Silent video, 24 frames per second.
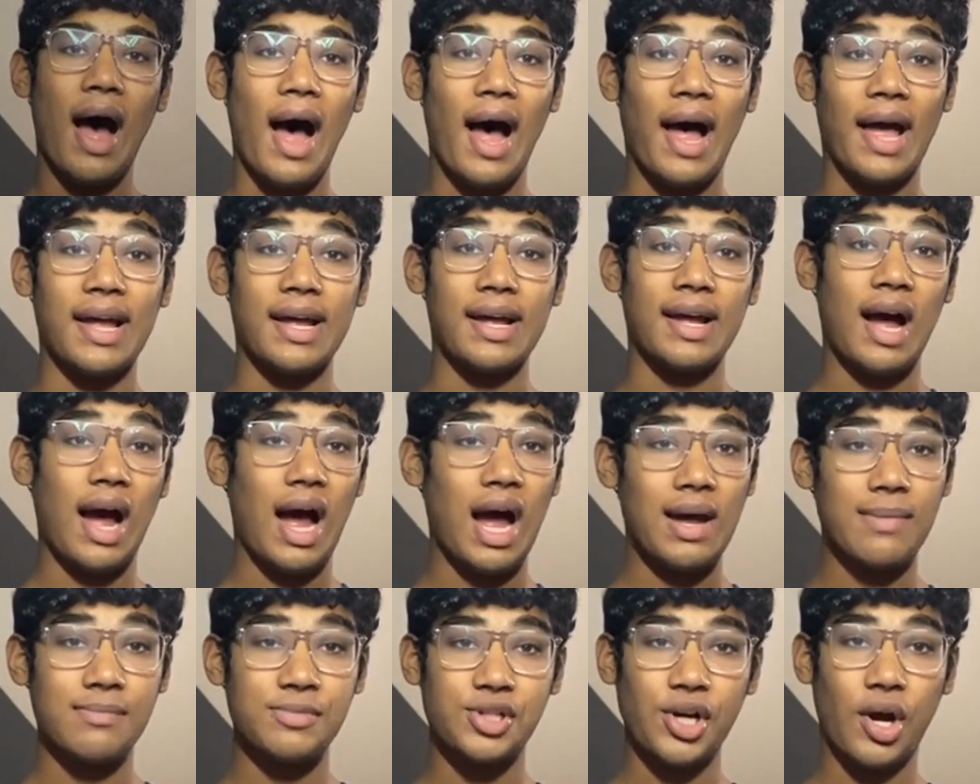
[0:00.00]
Hi,
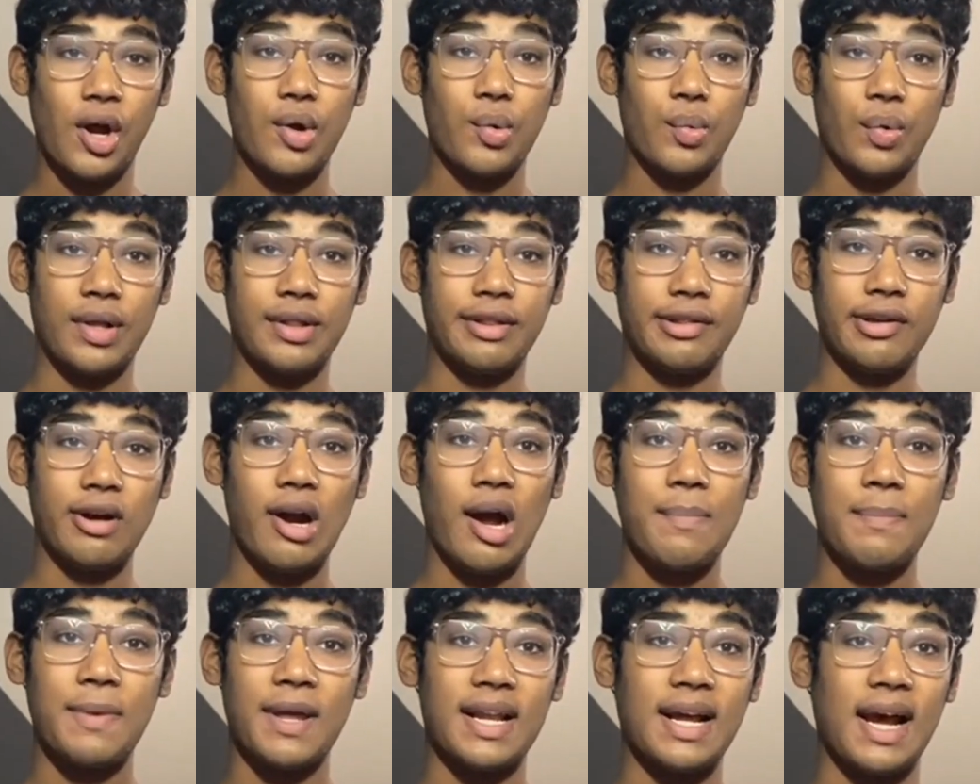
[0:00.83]
I'm John
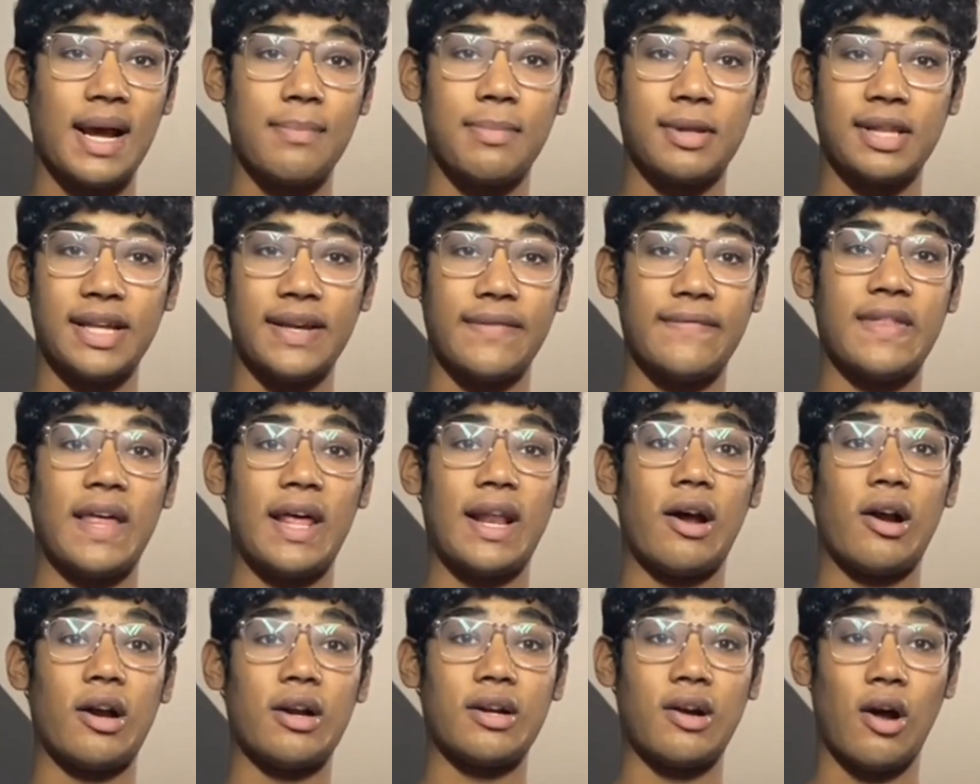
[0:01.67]
Winthrop, and I believe
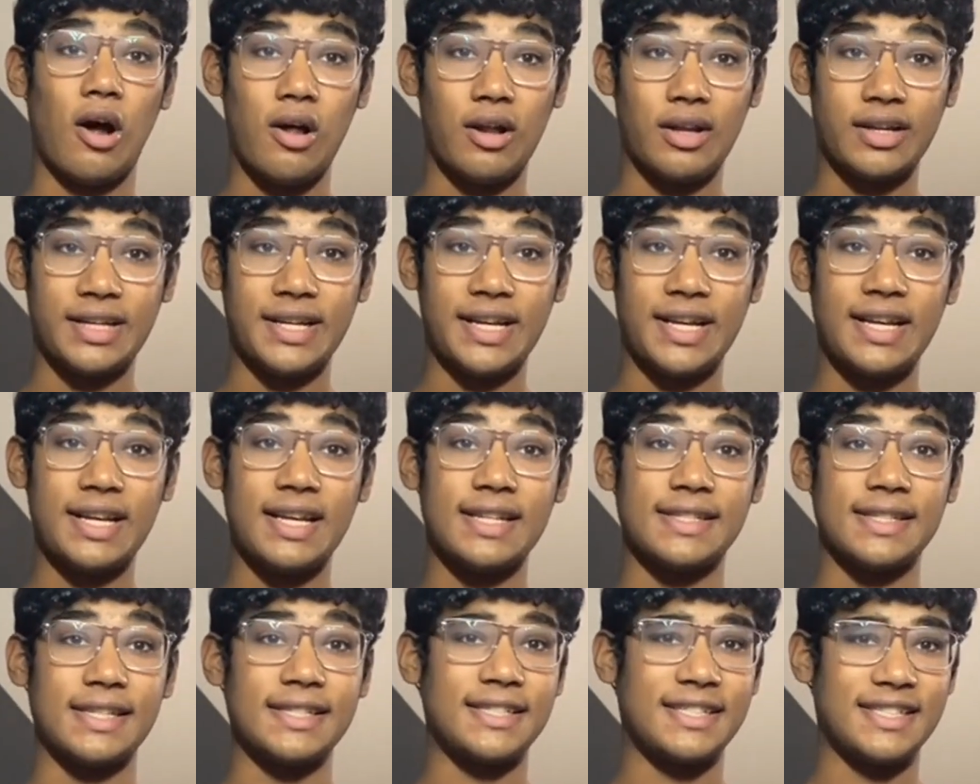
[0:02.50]
that our colony
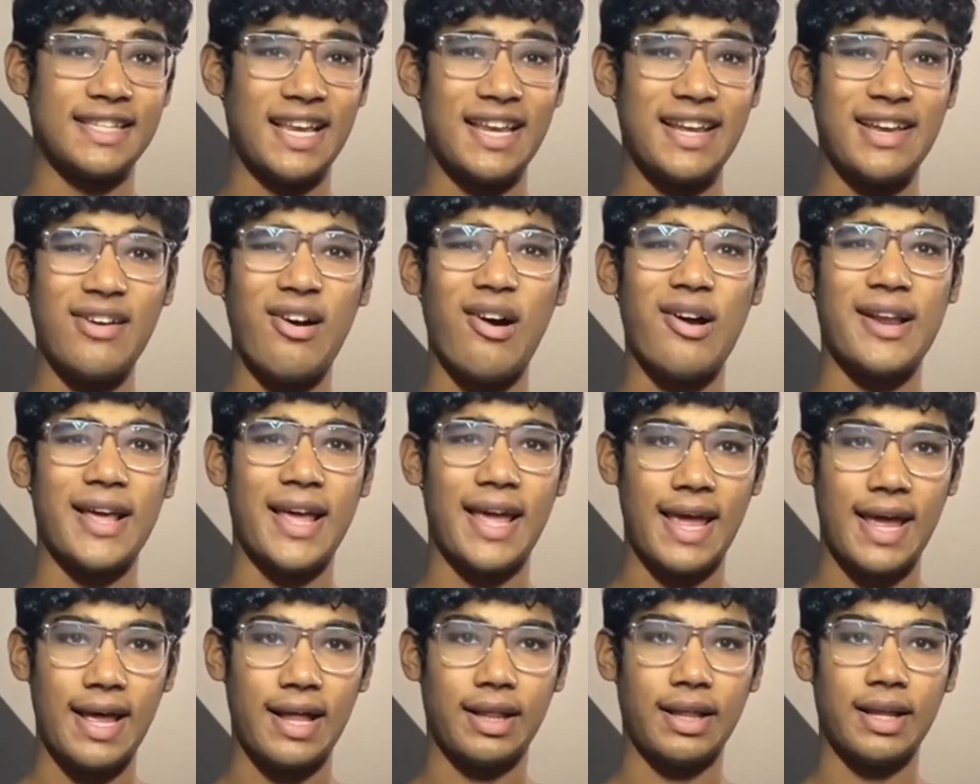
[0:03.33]
is a city on a
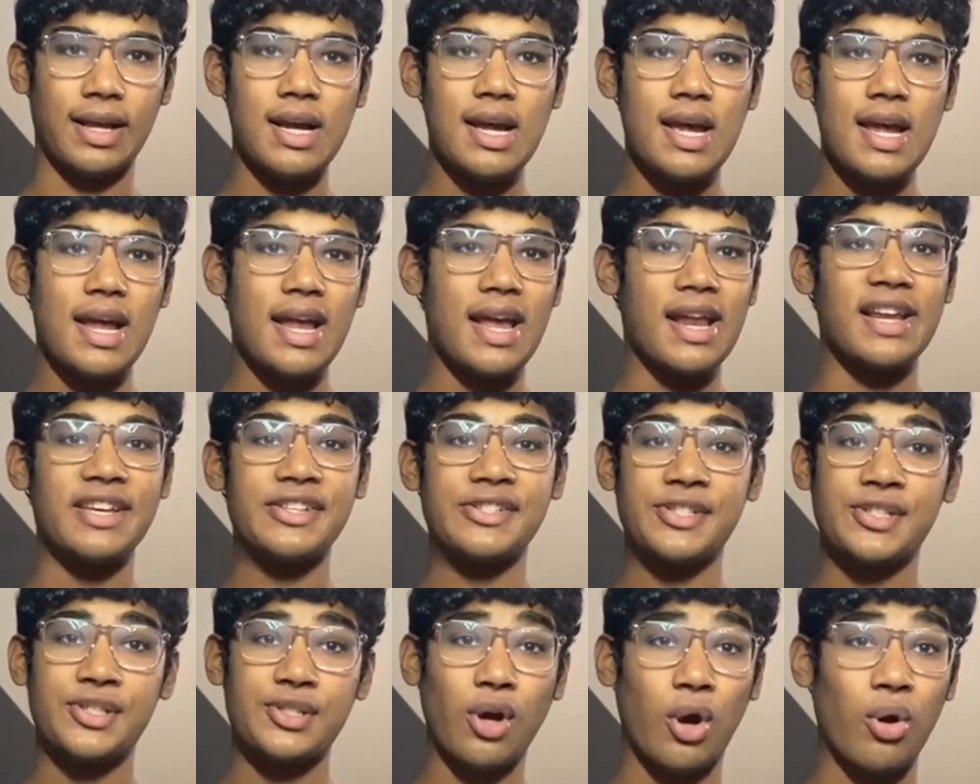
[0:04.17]
hill. It
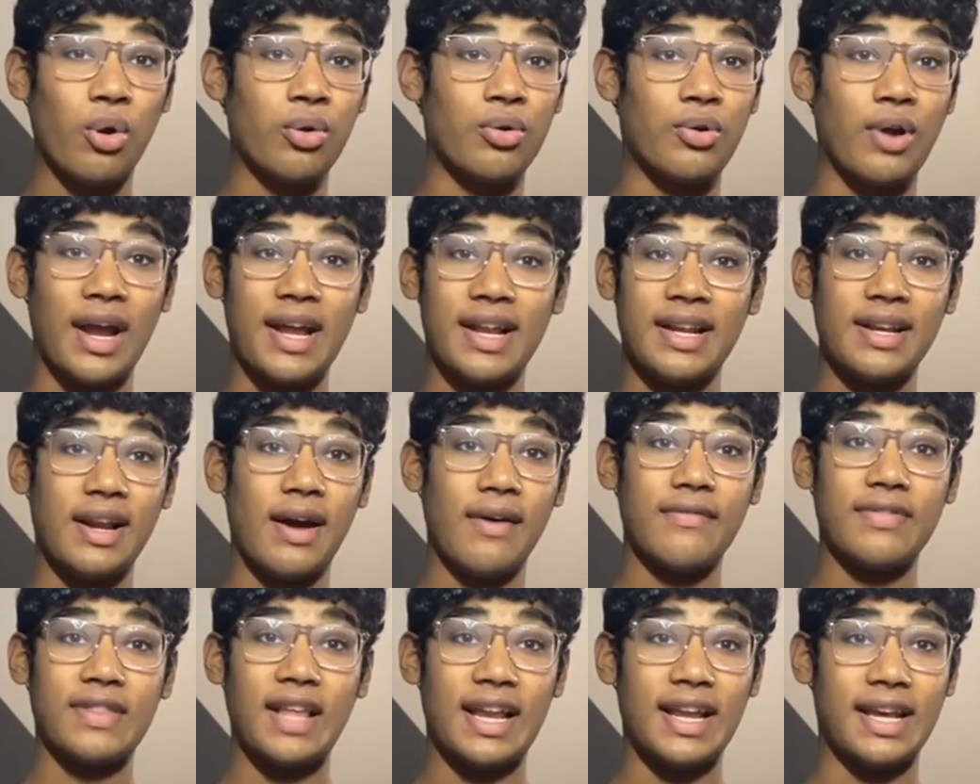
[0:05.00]
is so great
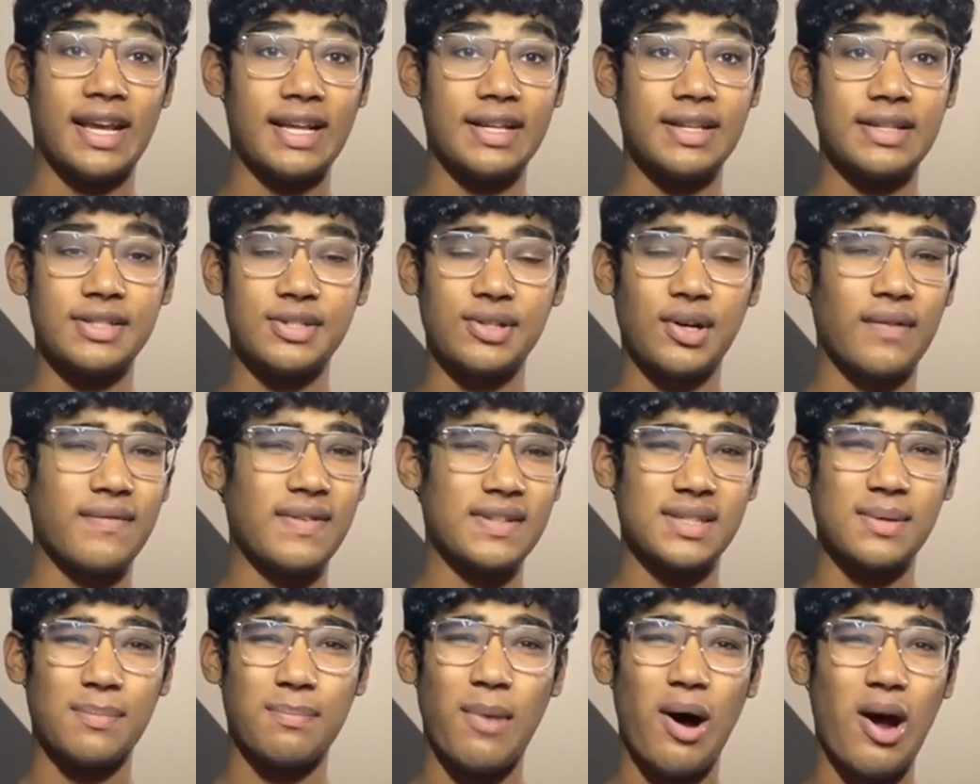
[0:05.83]
enough that it can serve
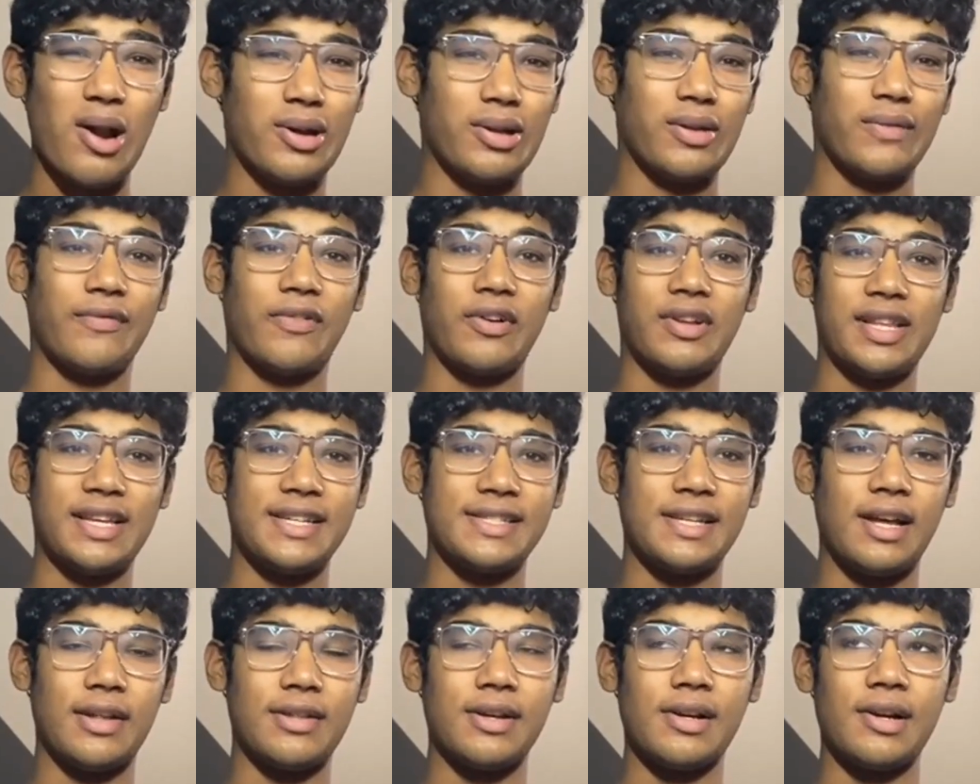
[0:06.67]
as a model for
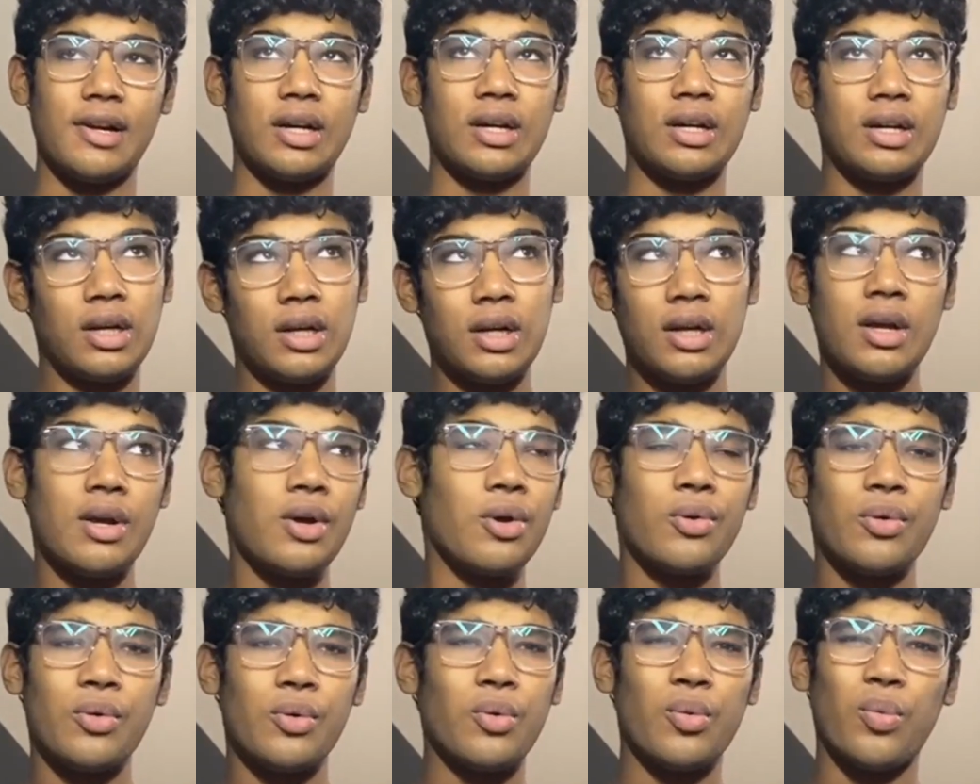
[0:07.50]
these other
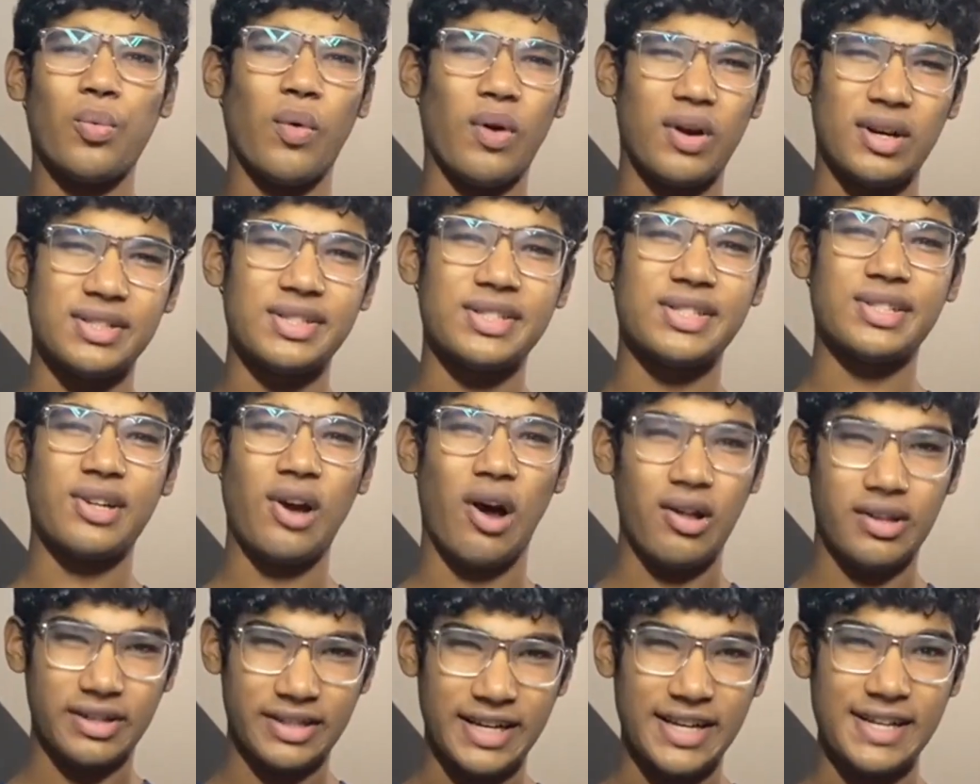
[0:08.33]
worse
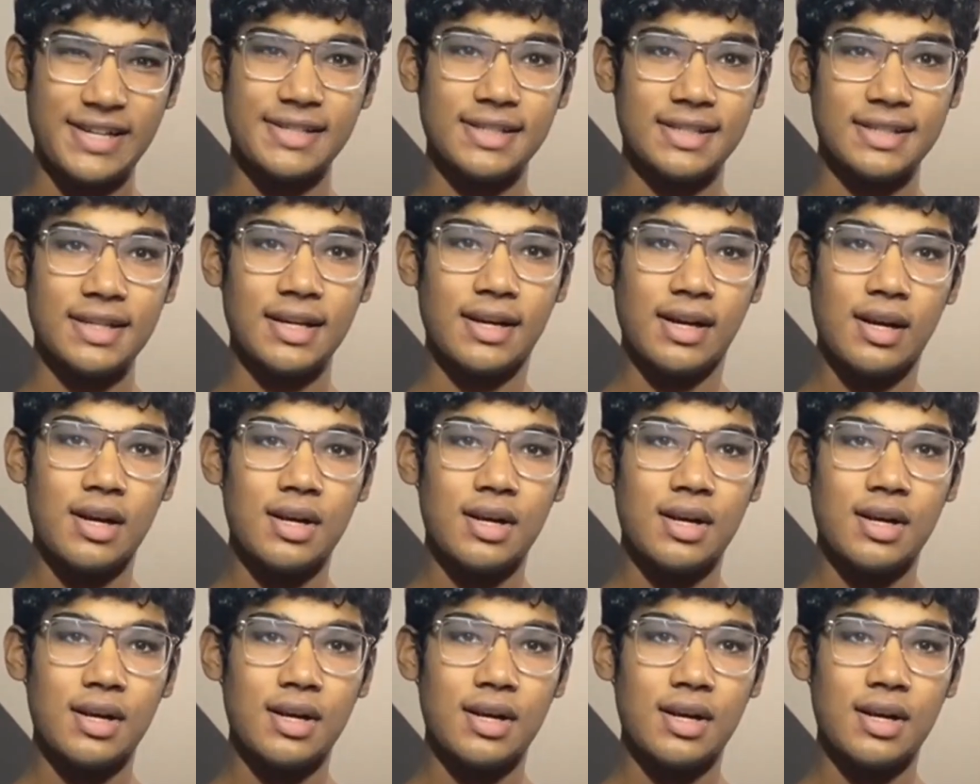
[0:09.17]
colonies.